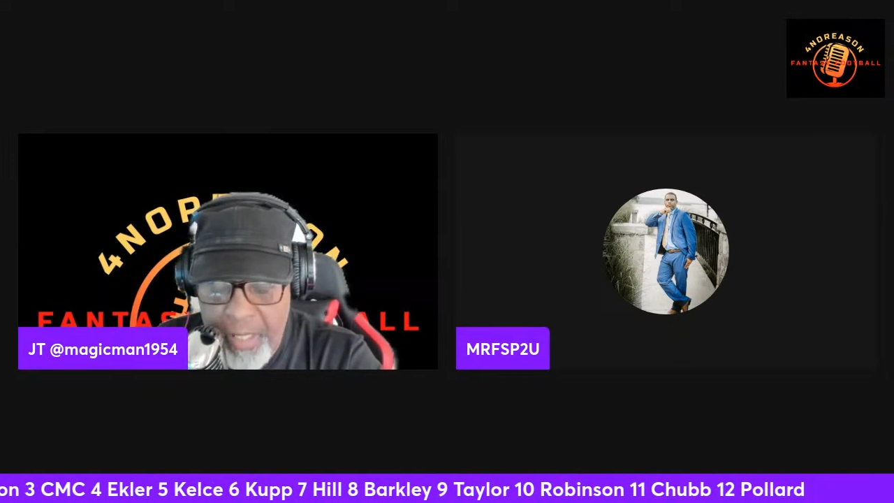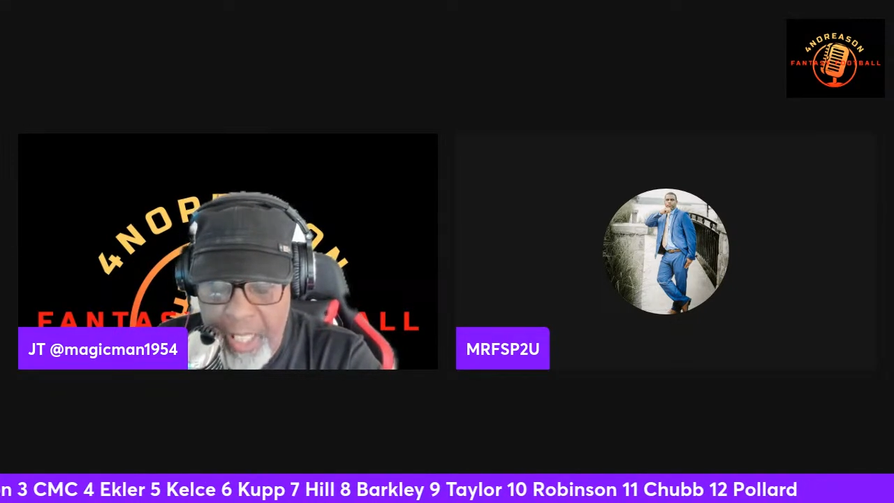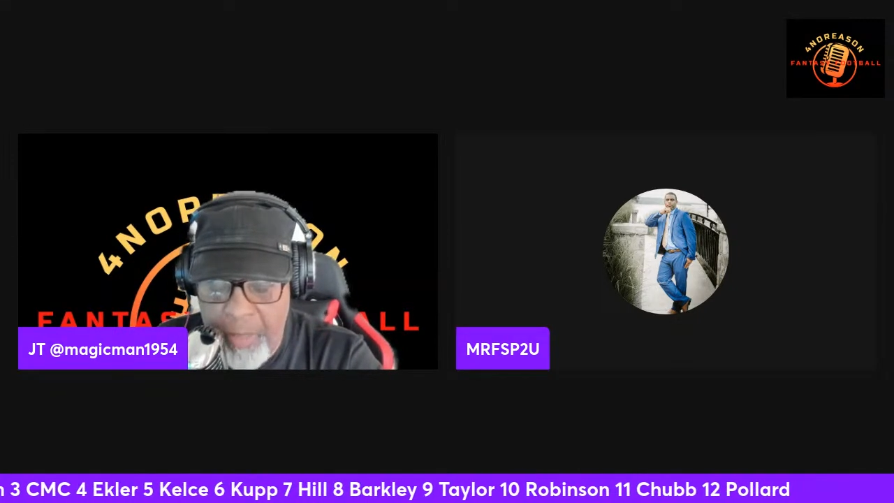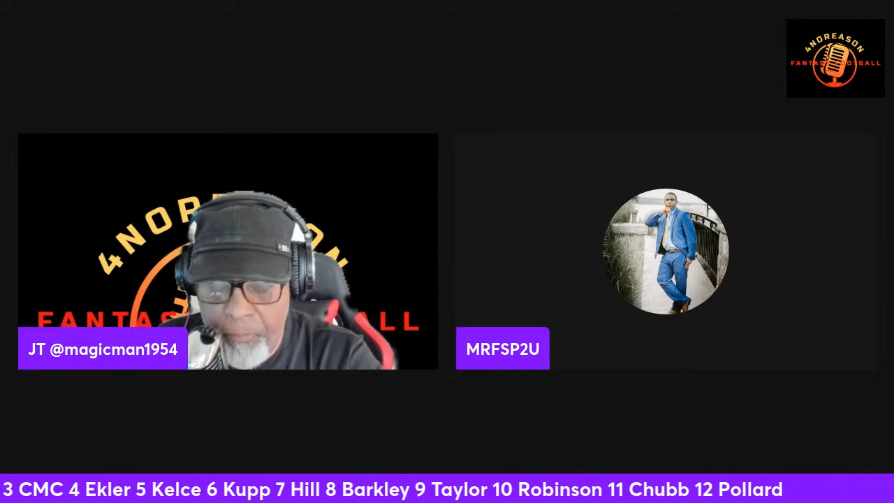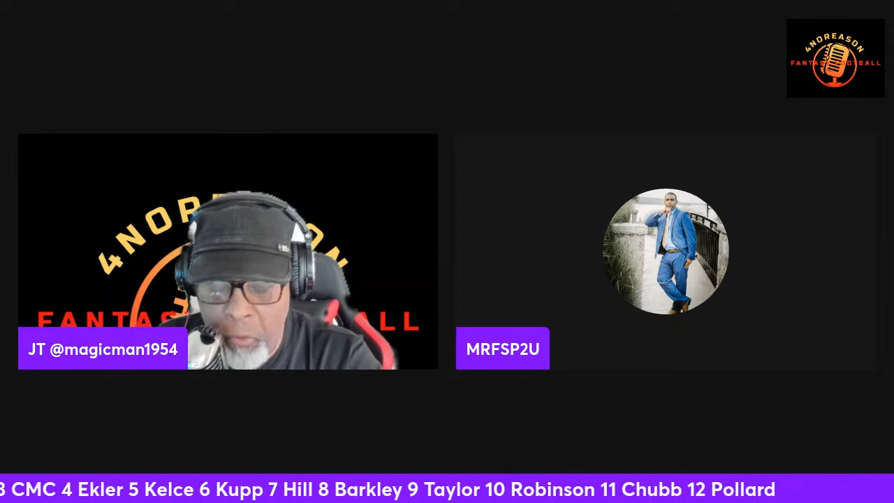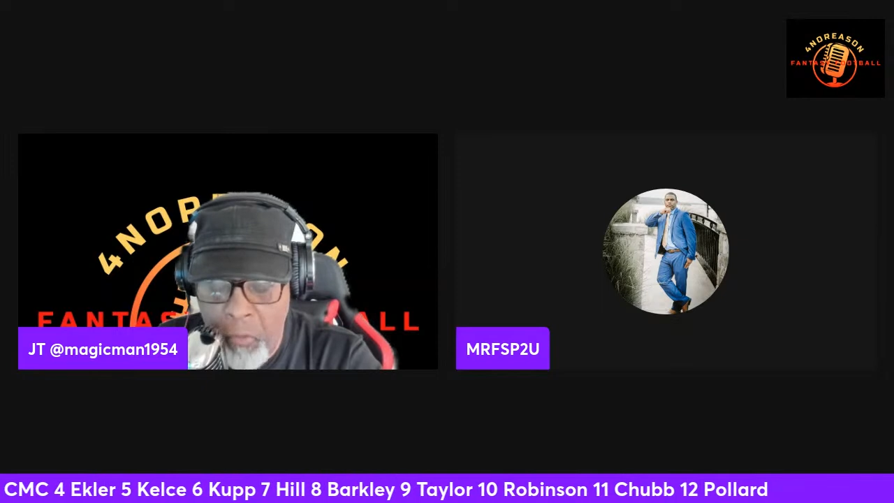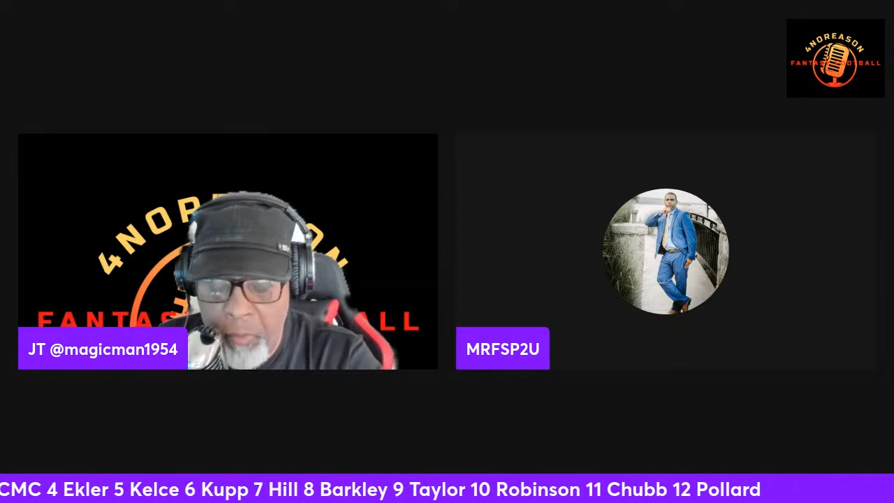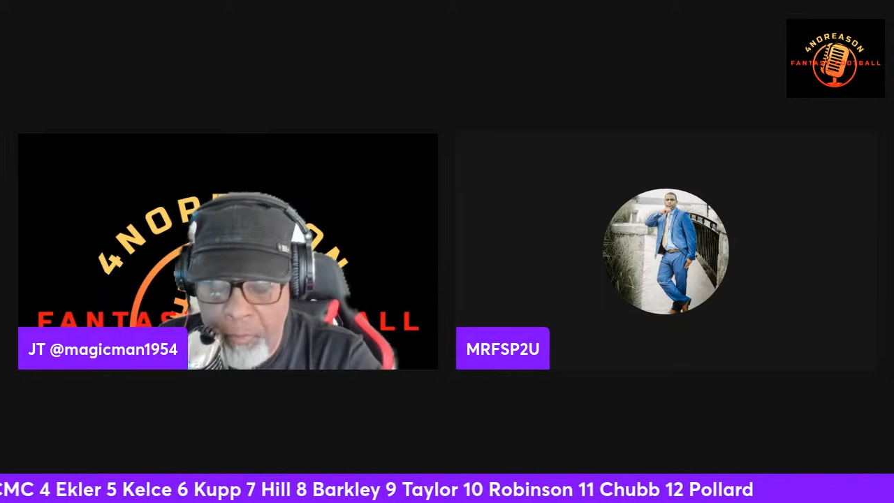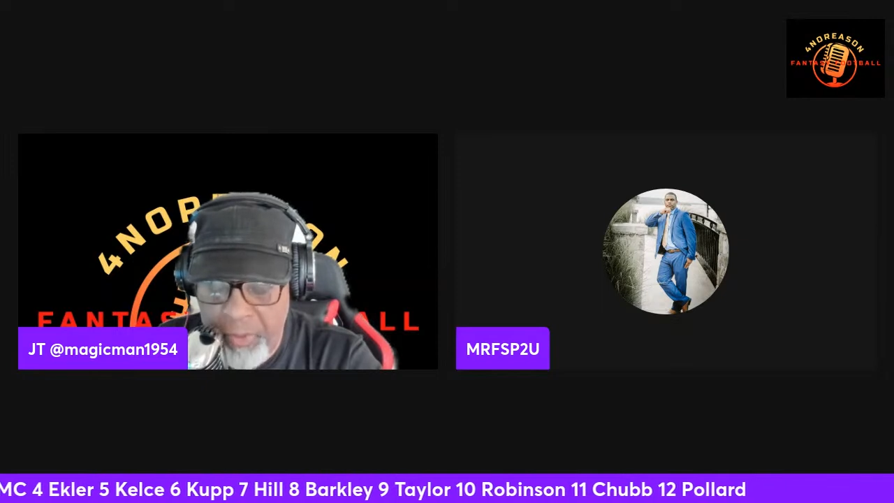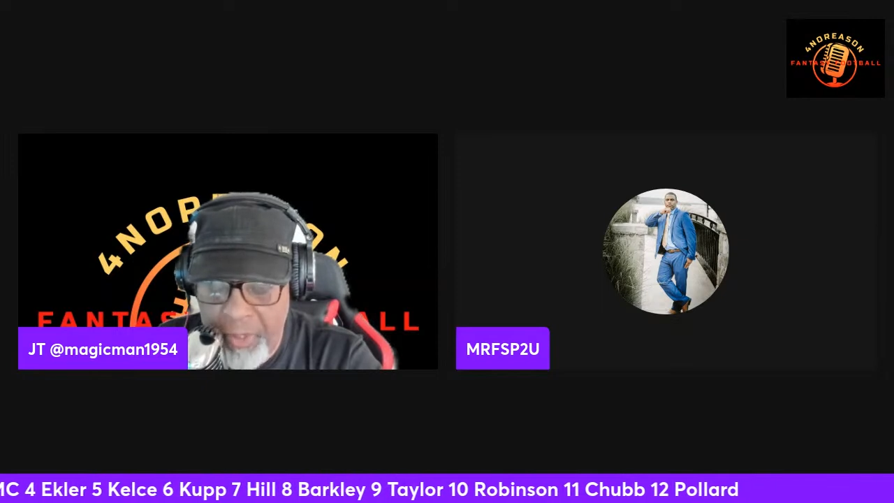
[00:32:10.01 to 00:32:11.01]
and improving
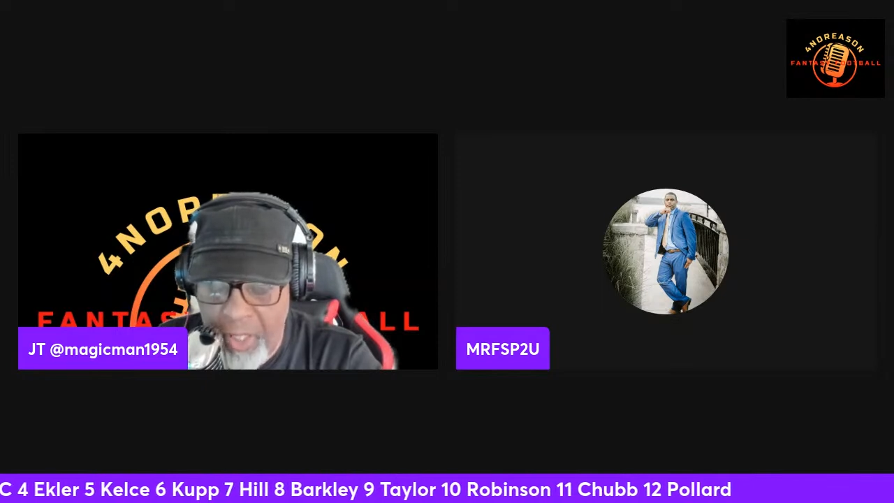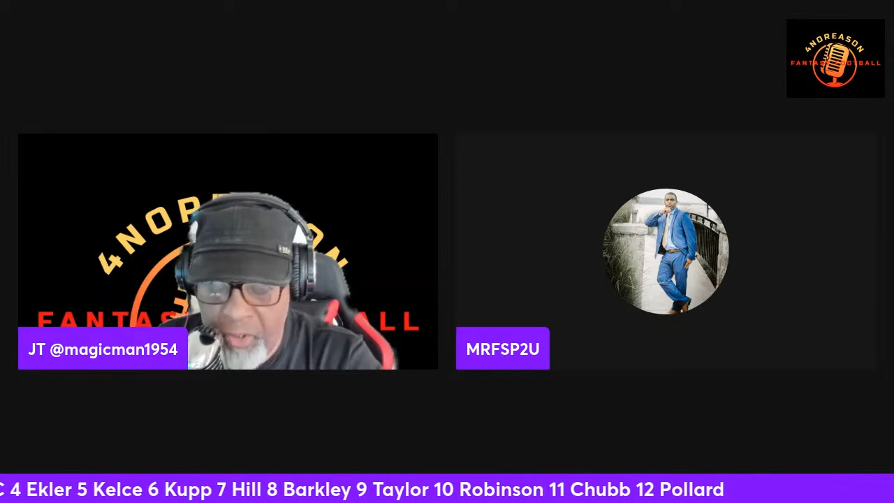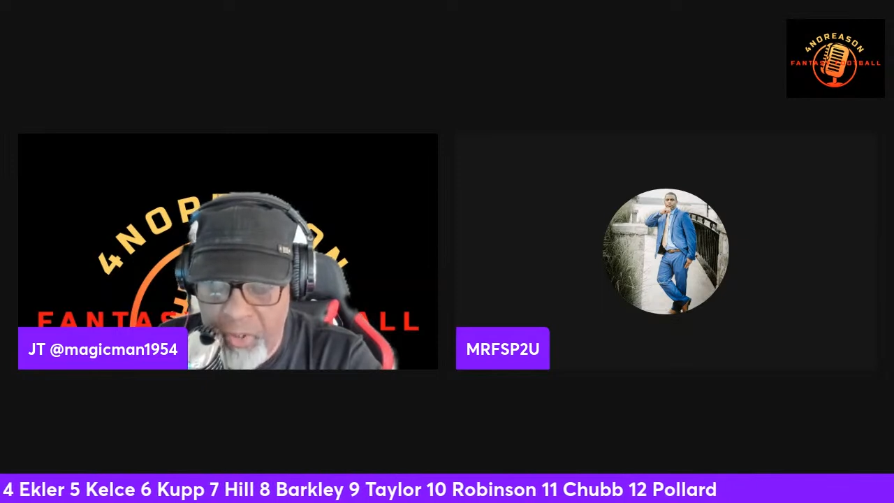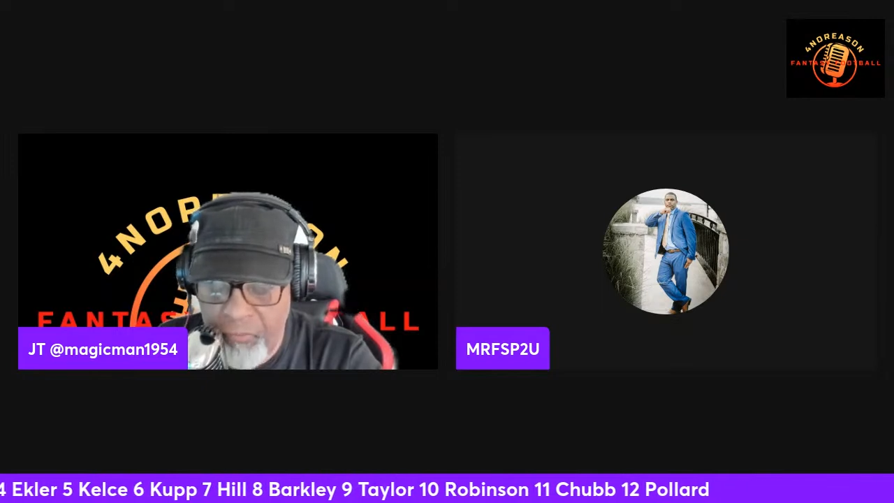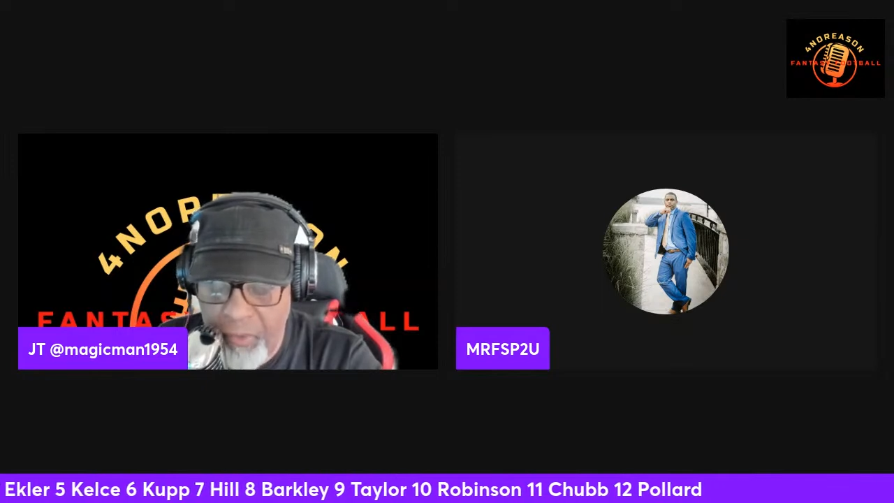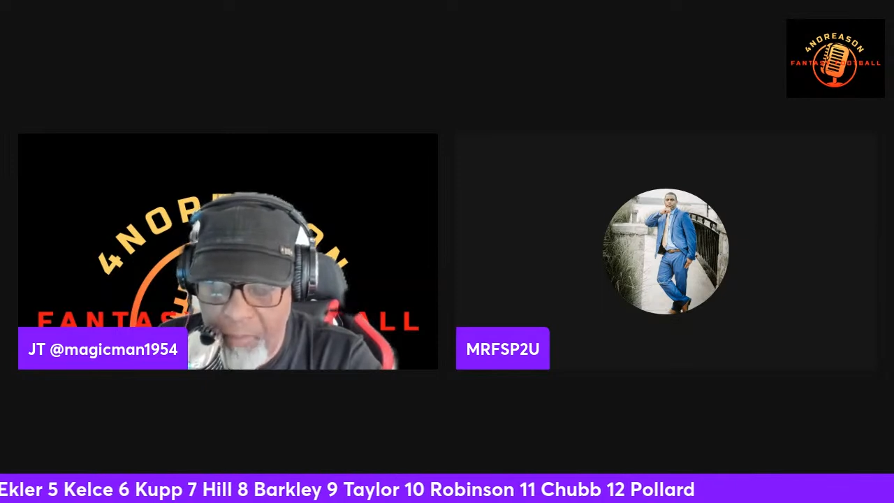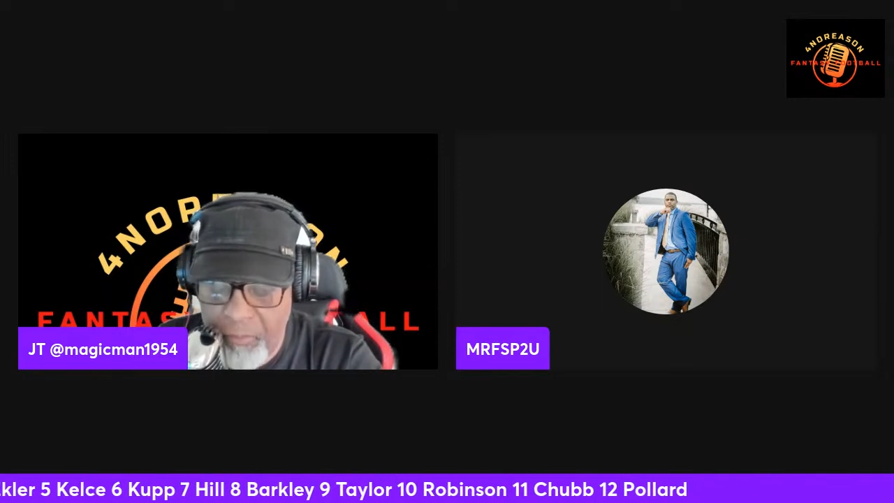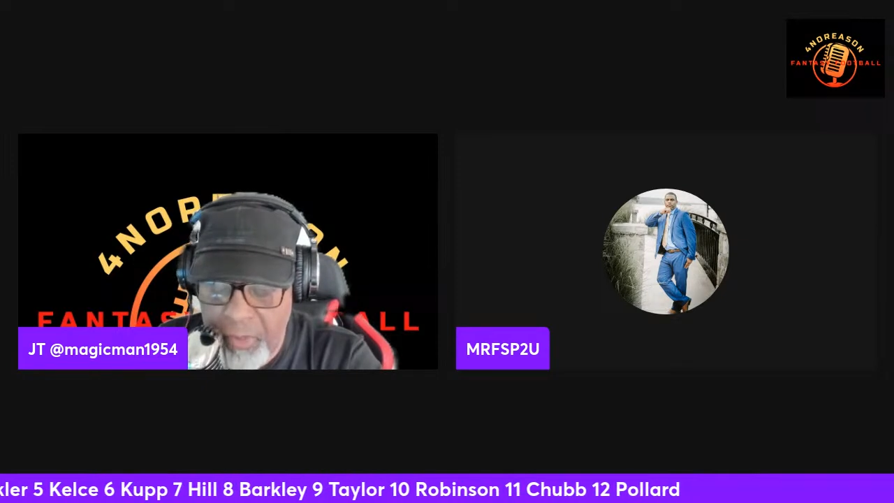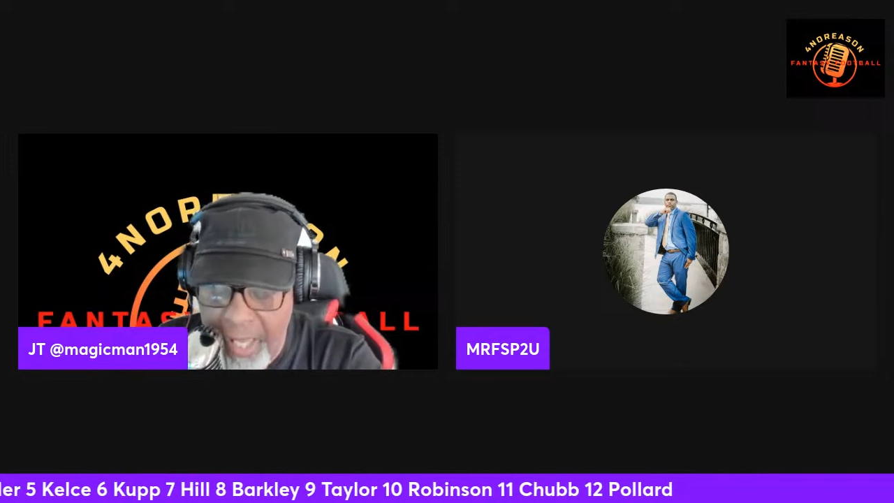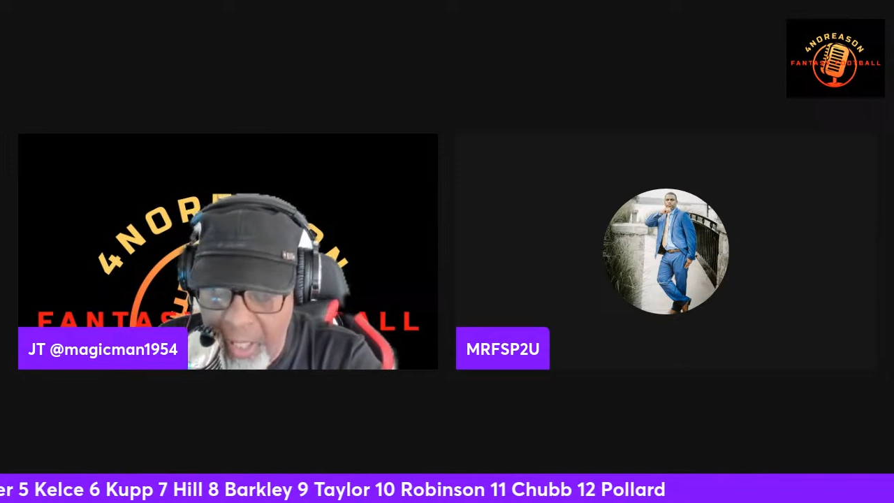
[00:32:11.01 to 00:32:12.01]
production from
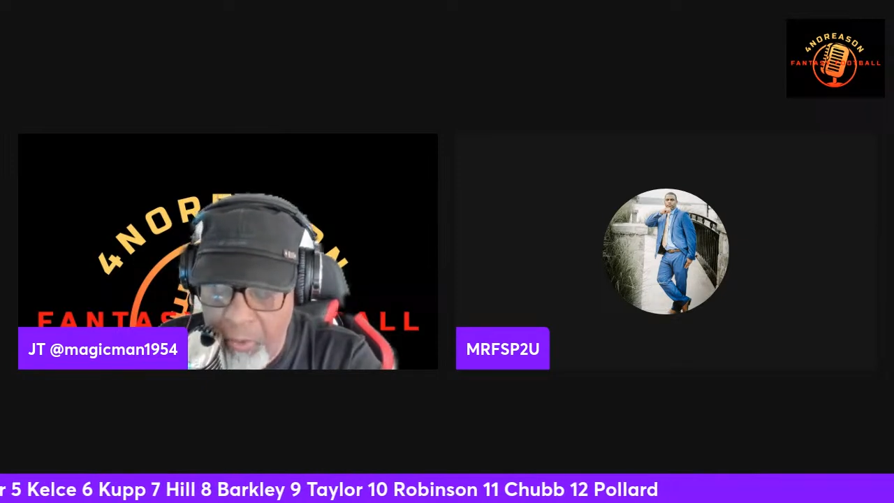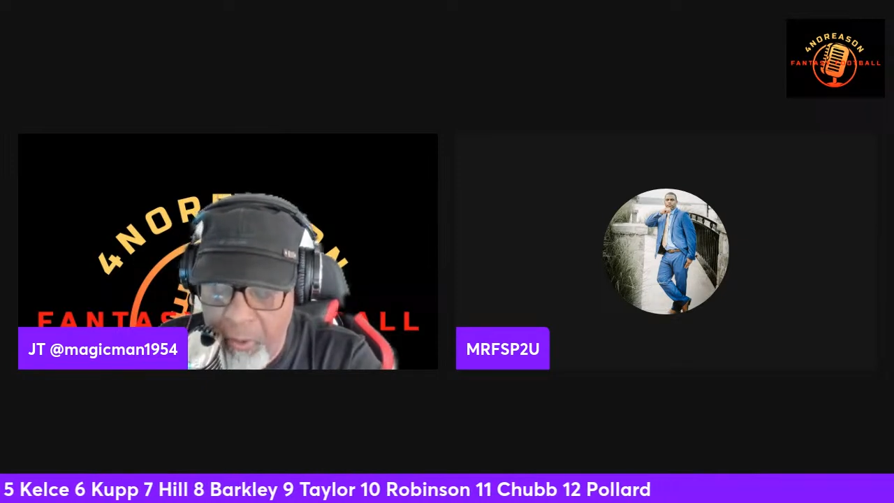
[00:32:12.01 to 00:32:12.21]
Taylor